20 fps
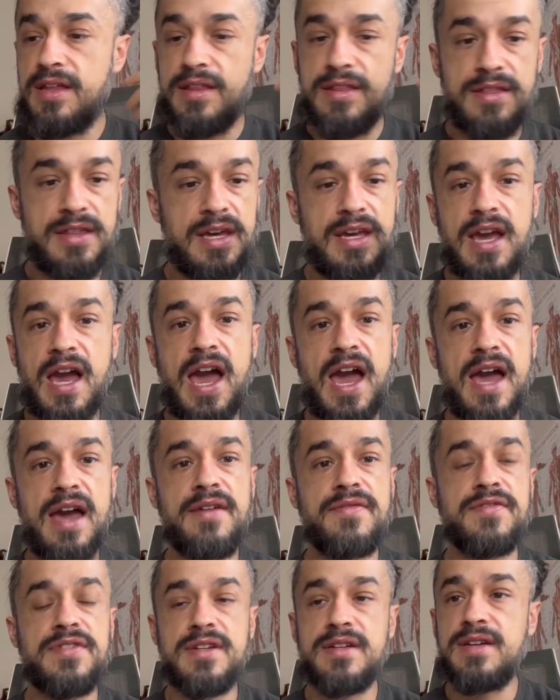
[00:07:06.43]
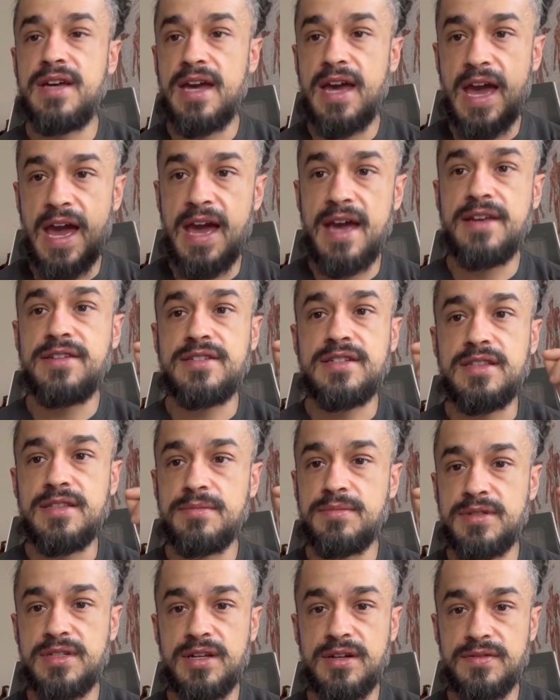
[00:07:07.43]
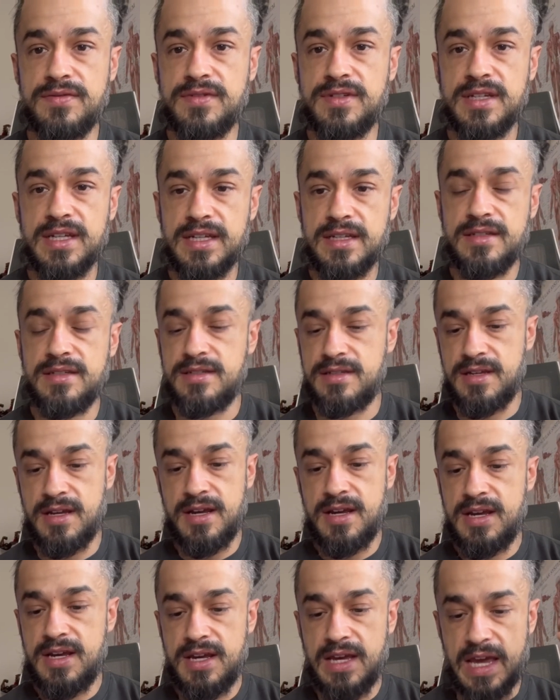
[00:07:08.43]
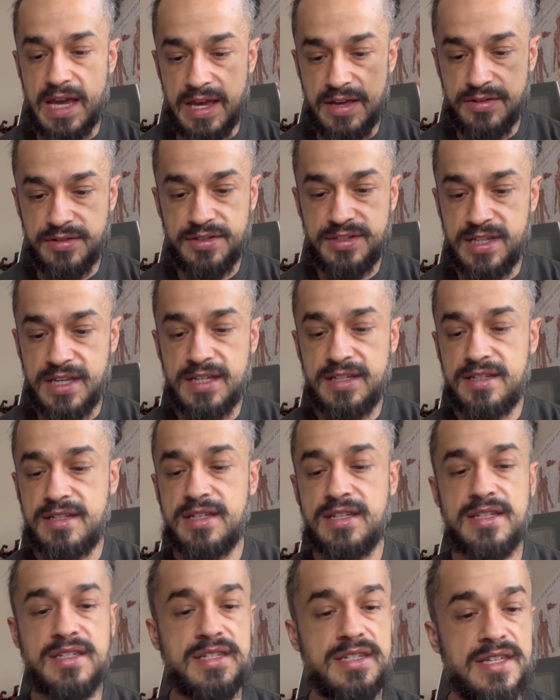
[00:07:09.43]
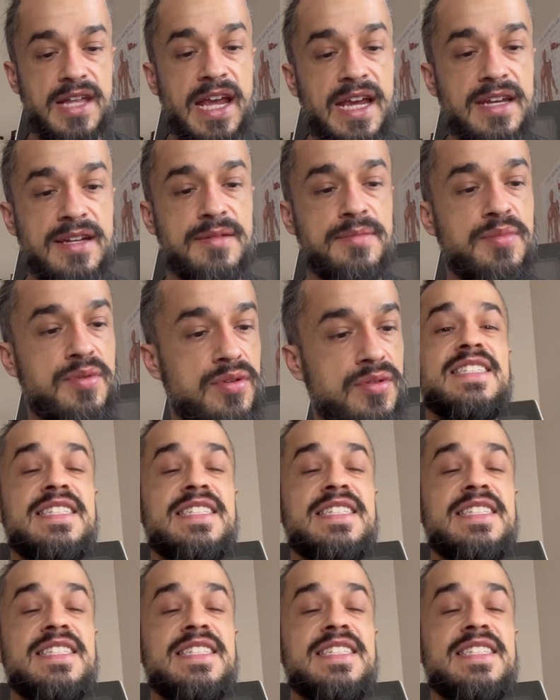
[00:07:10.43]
they have to ask themselves, is this sustainable?